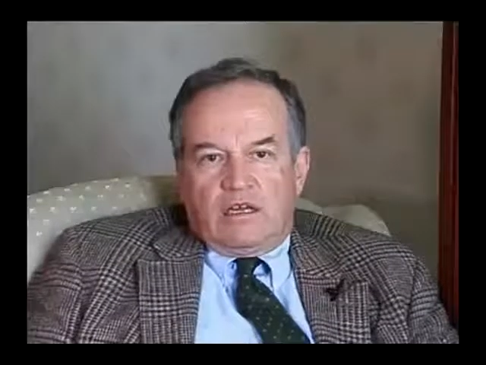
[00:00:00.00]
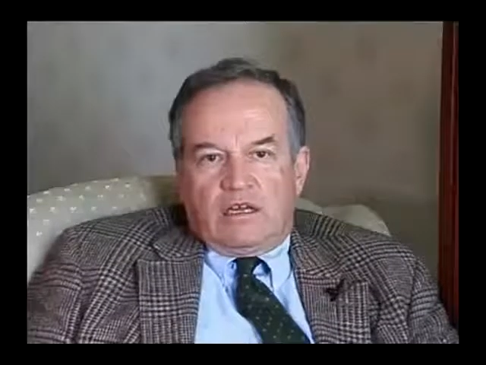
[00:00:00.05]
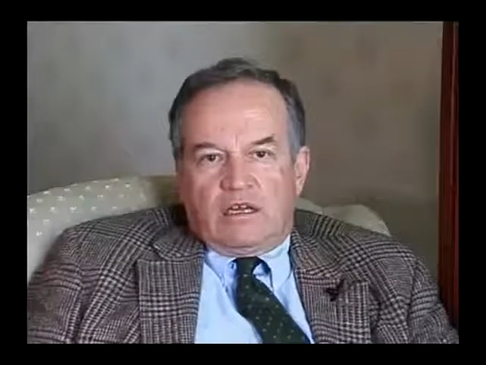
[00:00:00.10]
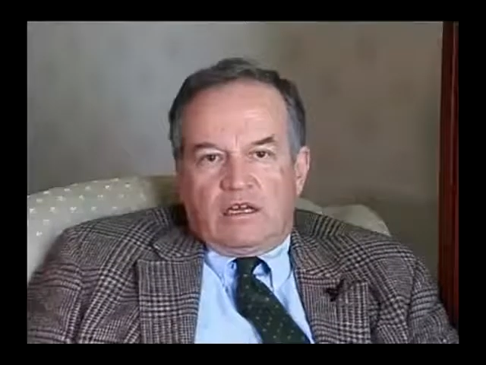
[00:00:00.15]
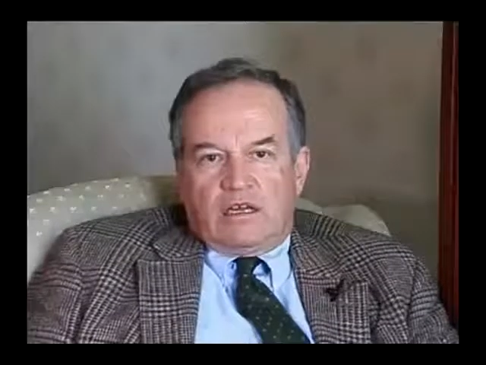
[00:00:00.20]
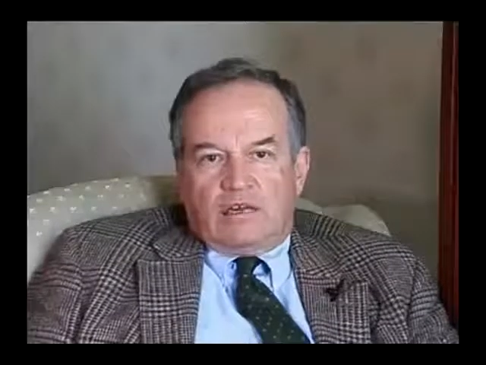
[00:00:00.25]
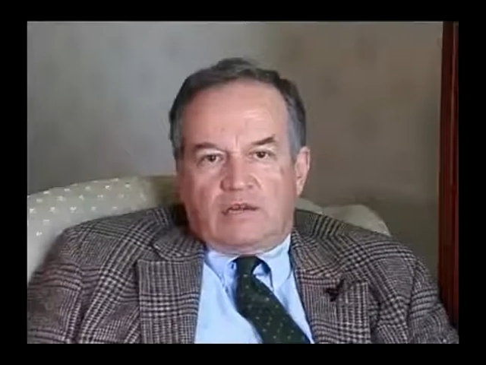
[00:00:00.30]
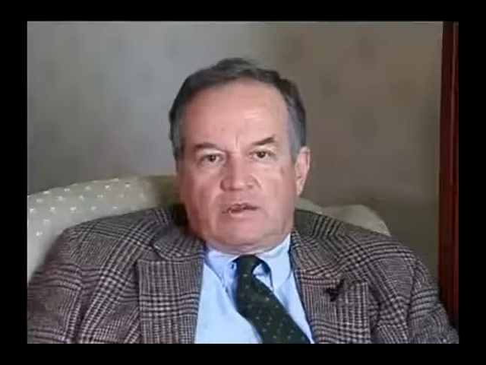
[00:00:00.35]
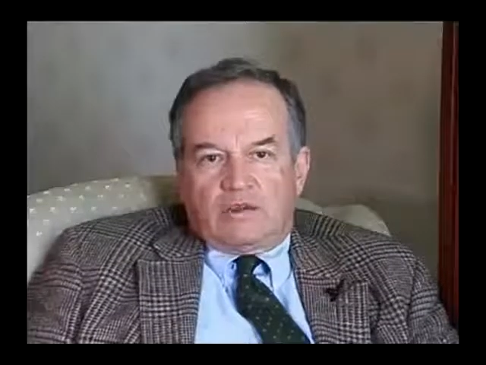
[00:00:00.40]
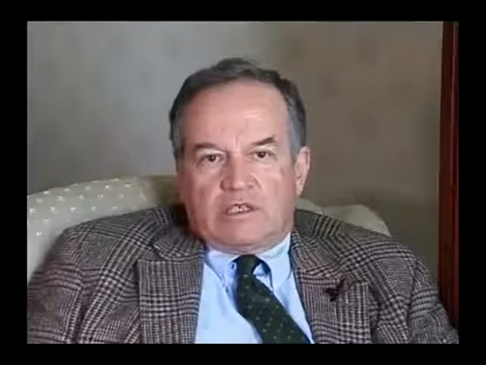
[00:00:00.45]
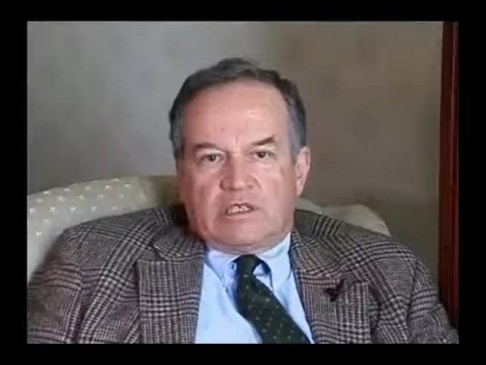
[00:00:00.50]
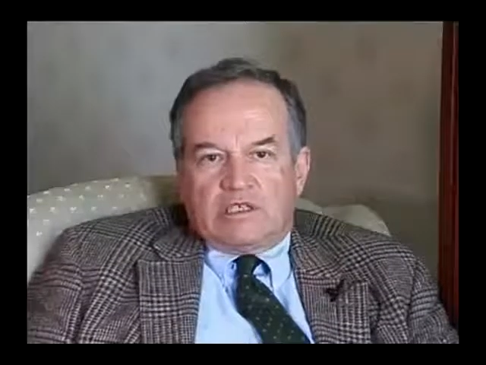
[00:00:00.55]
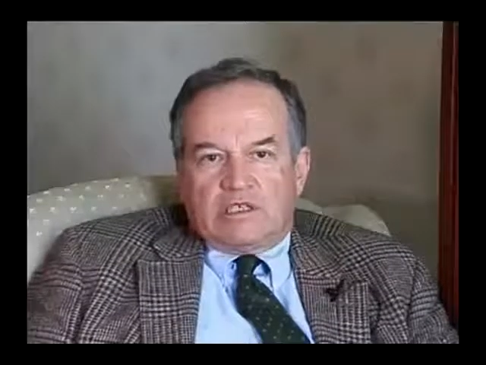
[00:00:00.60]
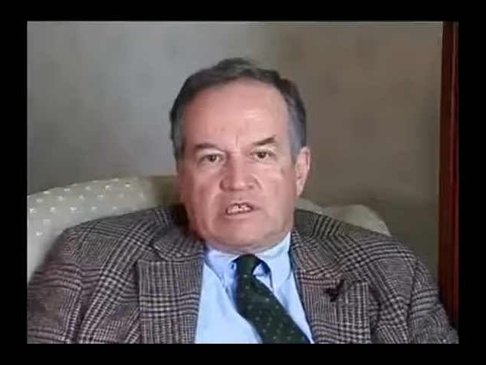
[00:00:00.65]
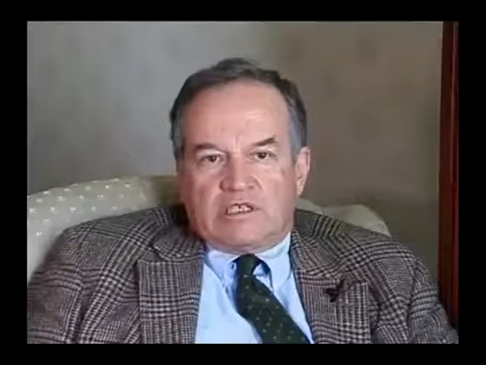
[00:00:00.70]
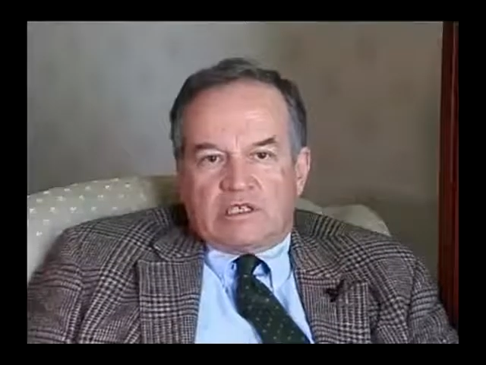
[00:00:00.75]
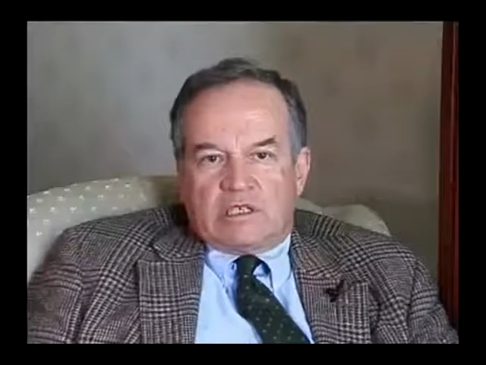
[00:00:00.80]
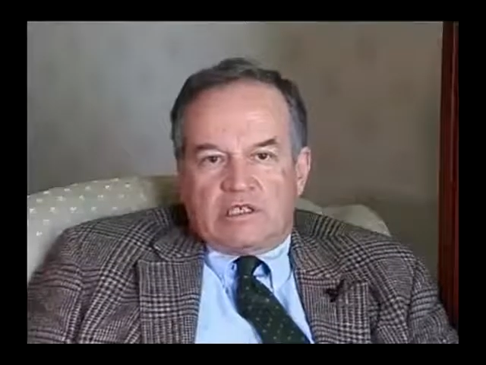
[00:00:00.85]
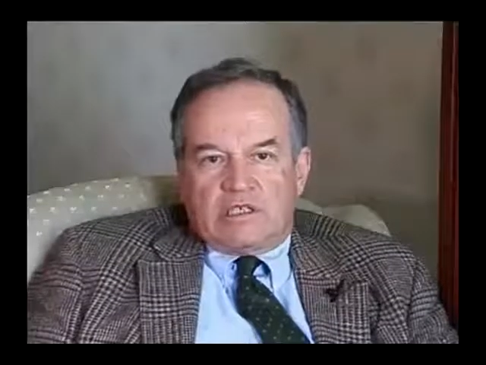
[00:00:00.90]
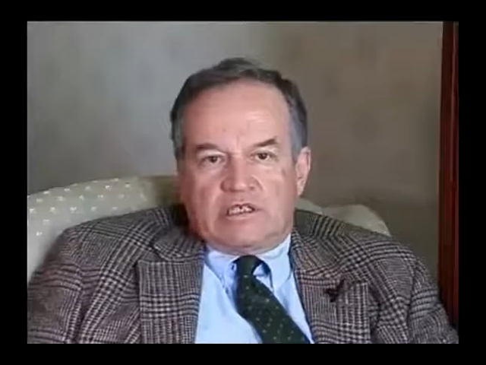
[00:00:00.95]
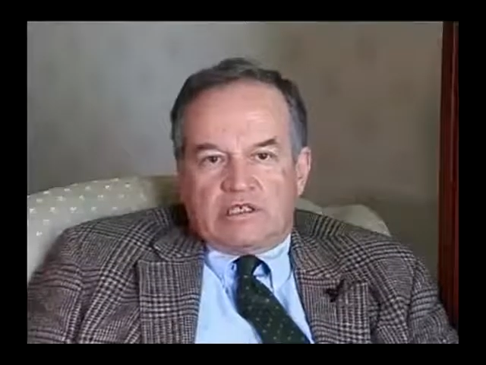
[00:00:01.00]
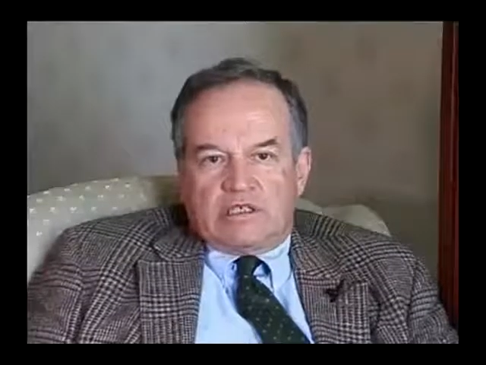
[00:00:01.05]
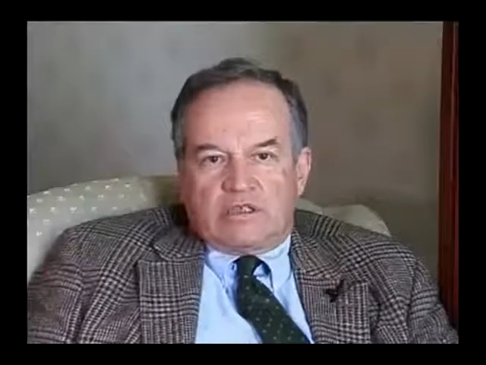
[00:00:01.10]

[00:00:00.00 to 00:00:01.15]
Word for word: uh, religious studies